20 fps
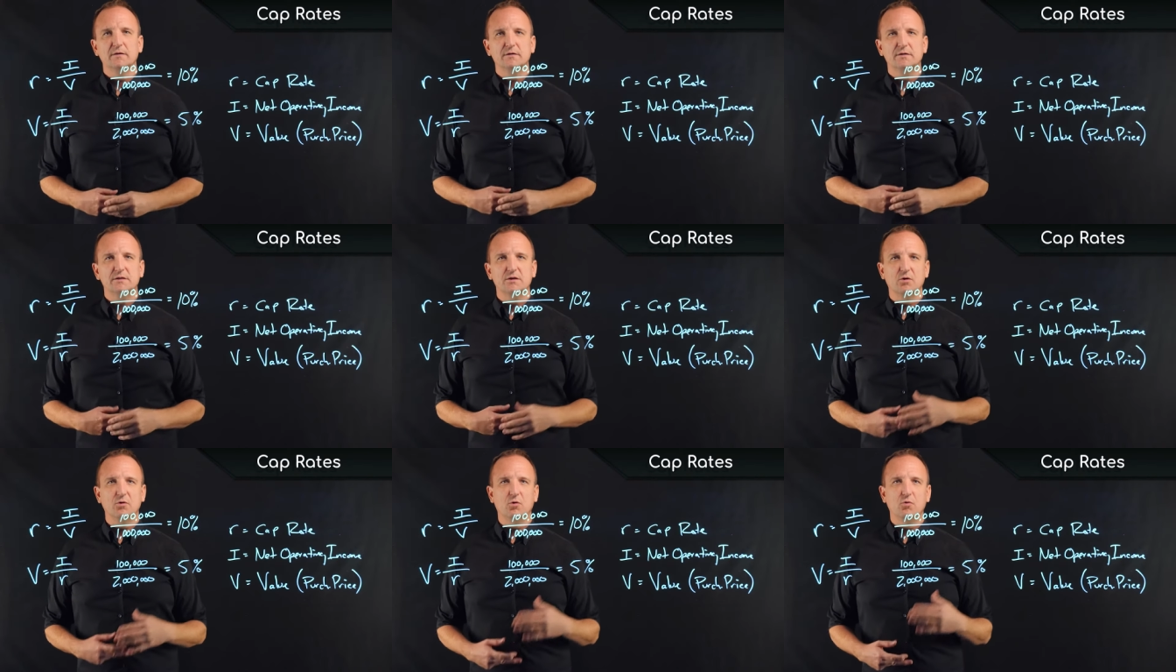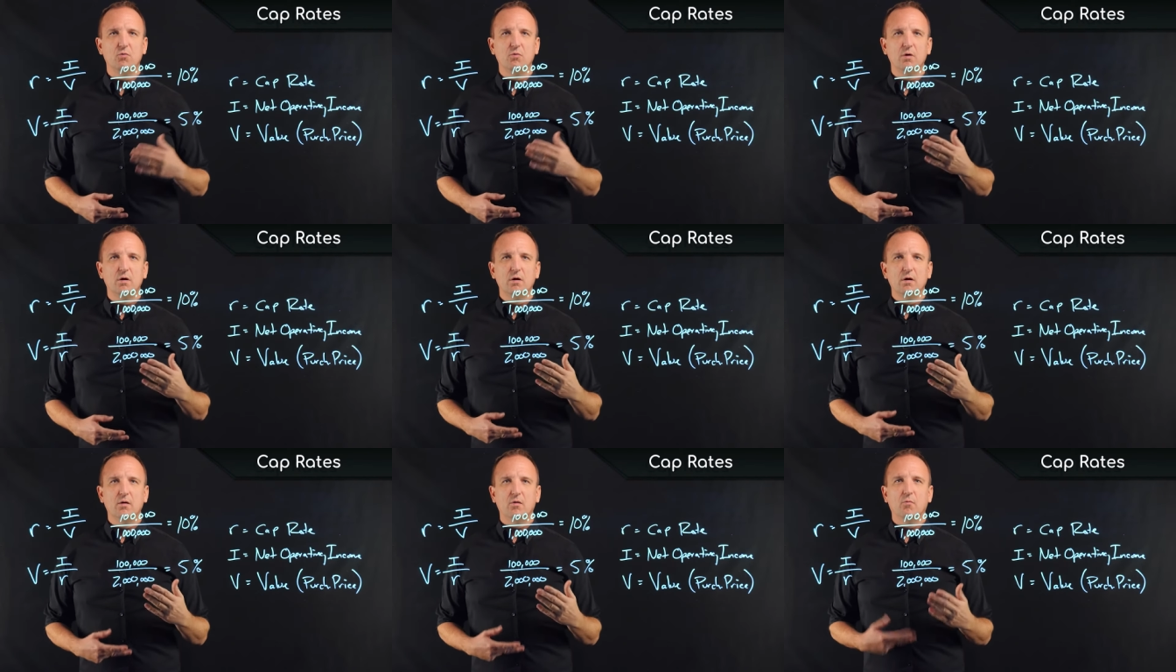
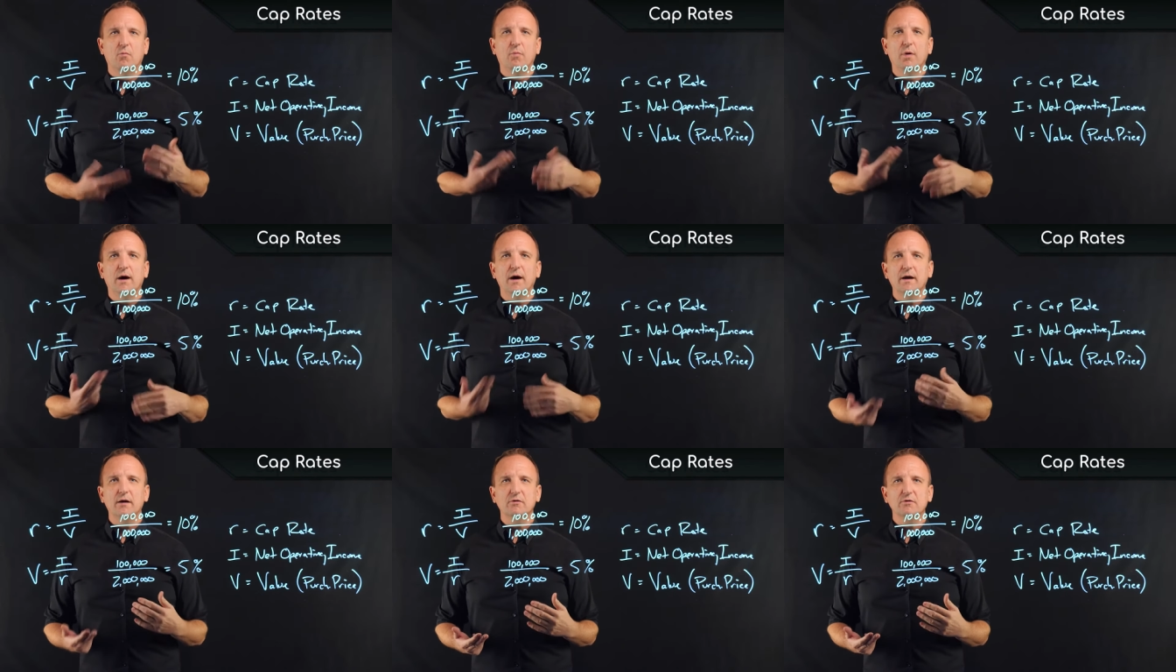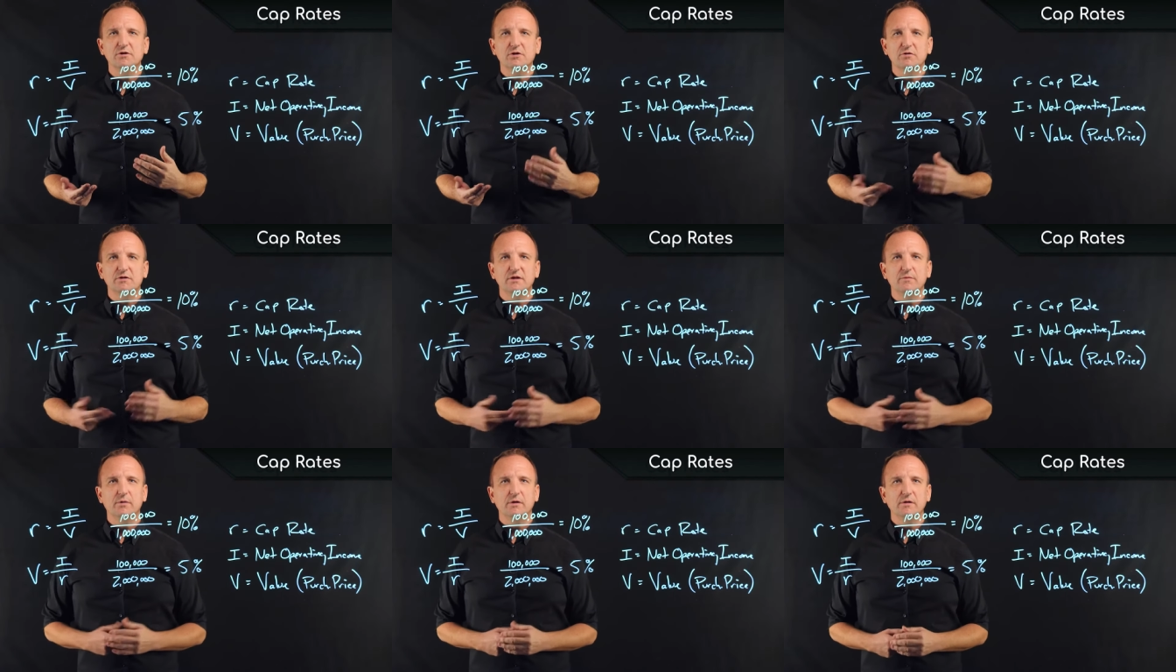So buyers
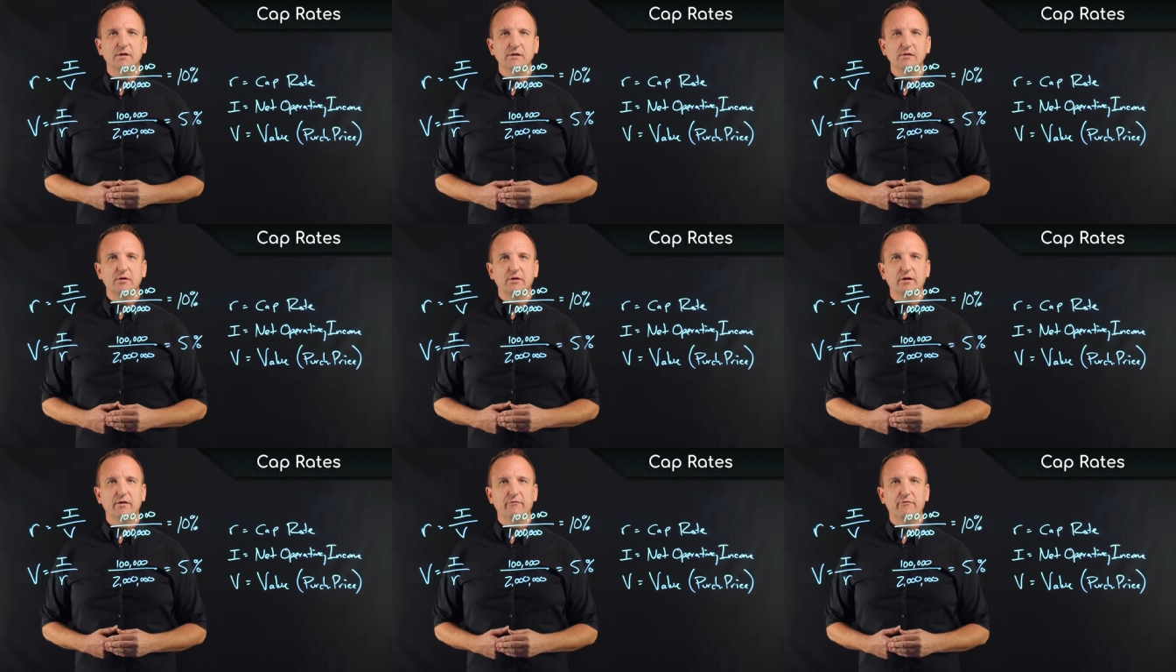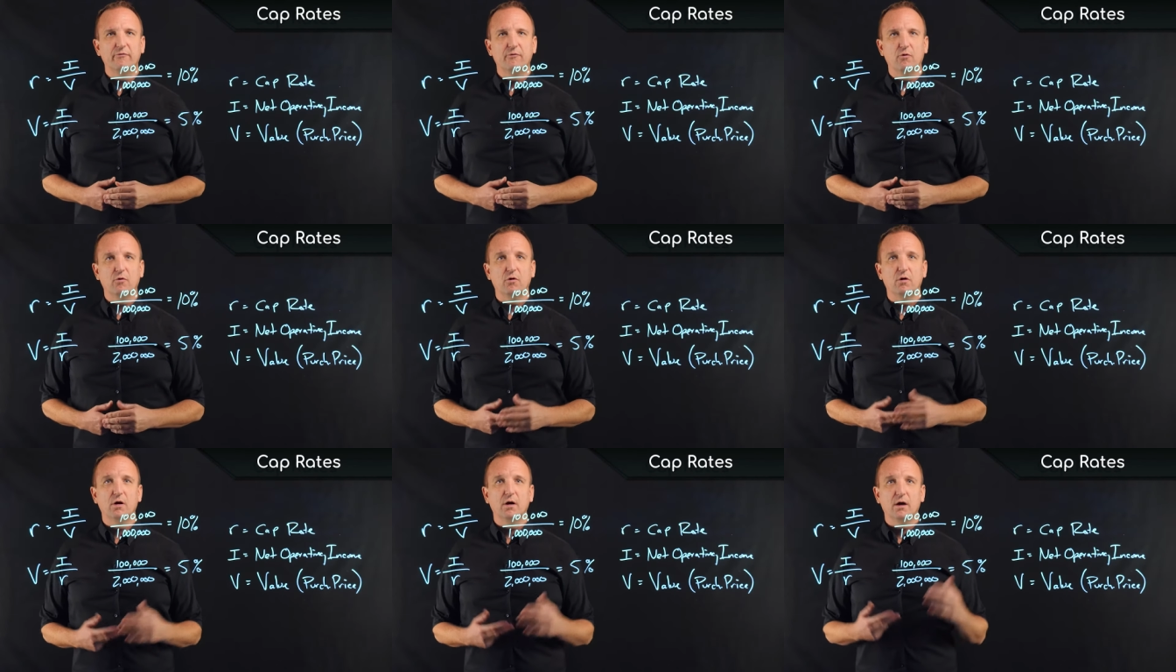are typically looking
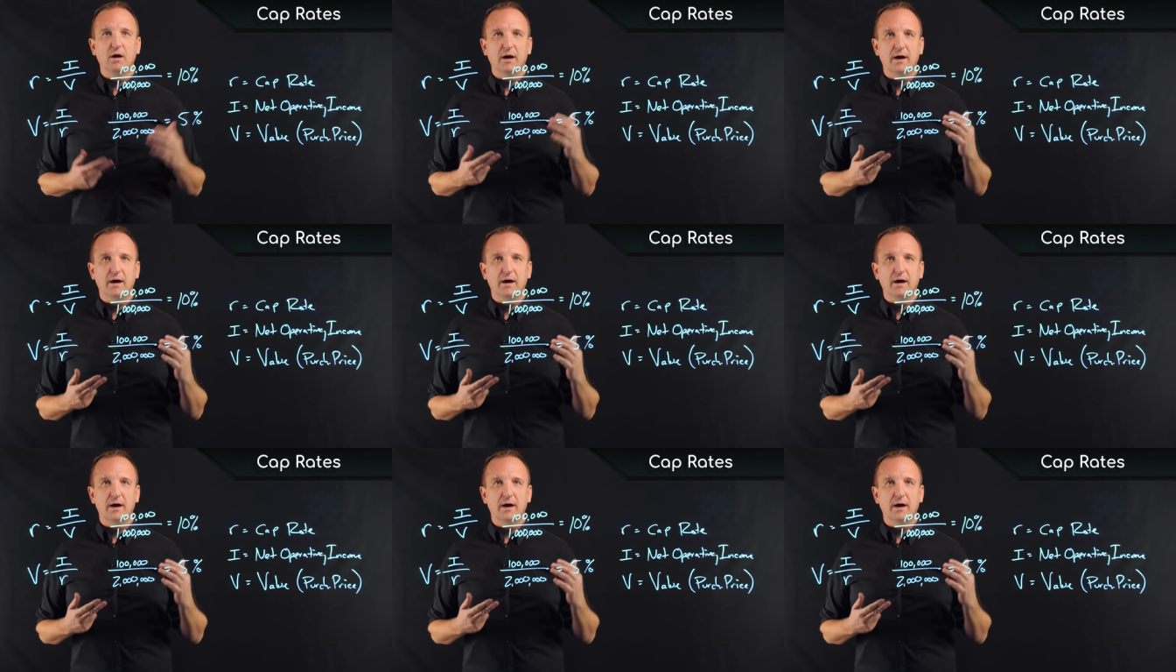for